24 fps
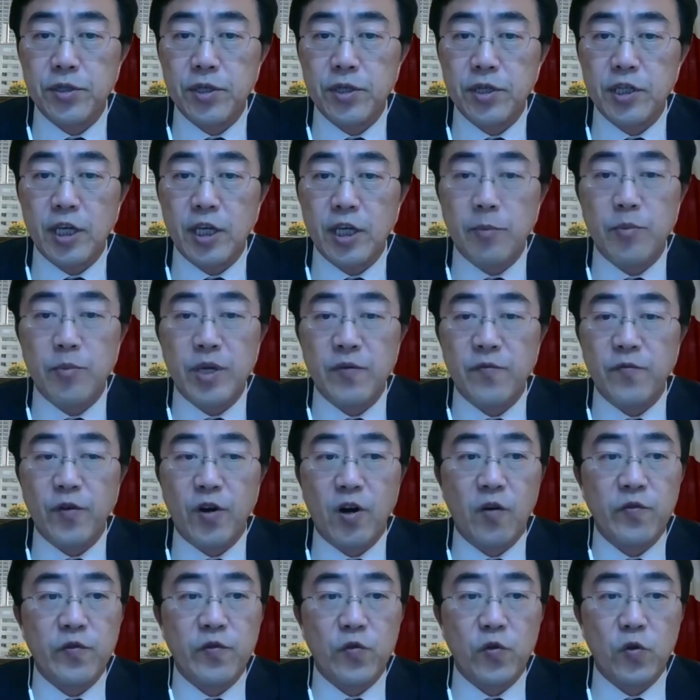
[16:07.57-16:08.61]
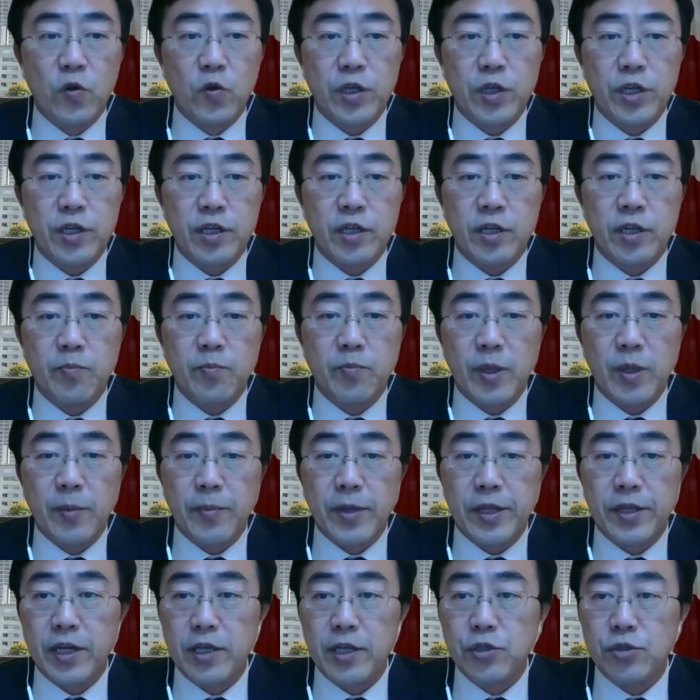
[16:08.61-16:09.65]
can be involved fully in
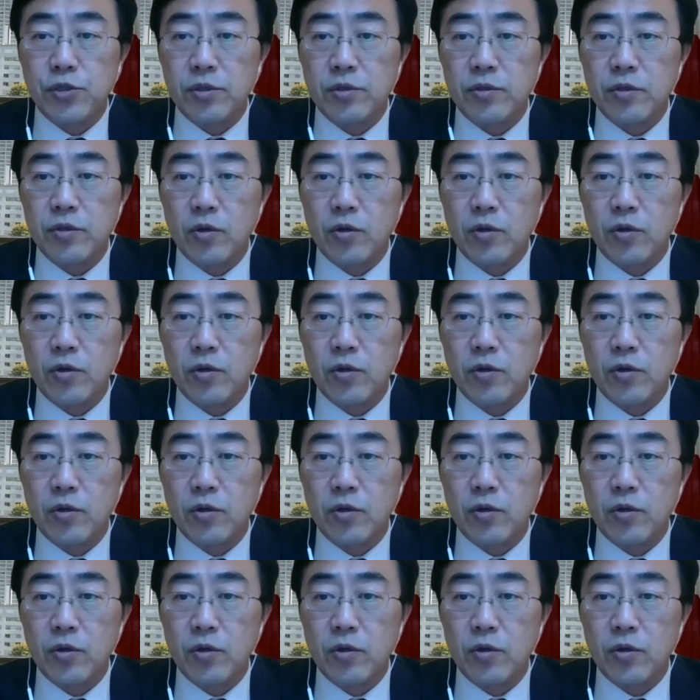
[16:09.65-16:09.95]
implementation.